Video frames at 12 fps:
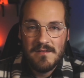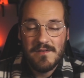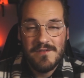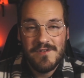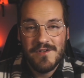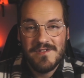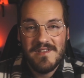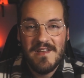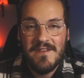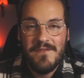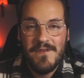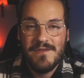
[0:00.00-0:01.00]
So just
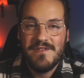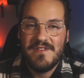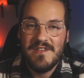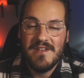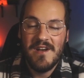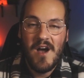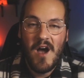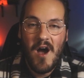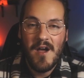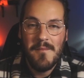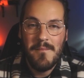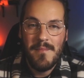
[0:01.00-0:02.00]
if you see a
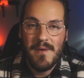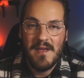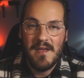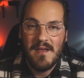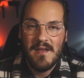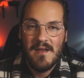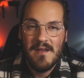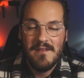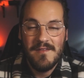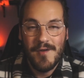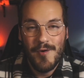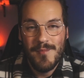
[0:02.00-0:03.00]
high ping,
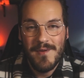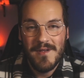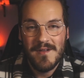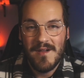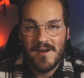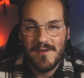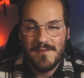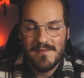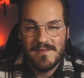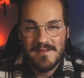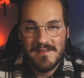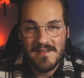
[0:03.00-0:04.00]
don't be alarmed.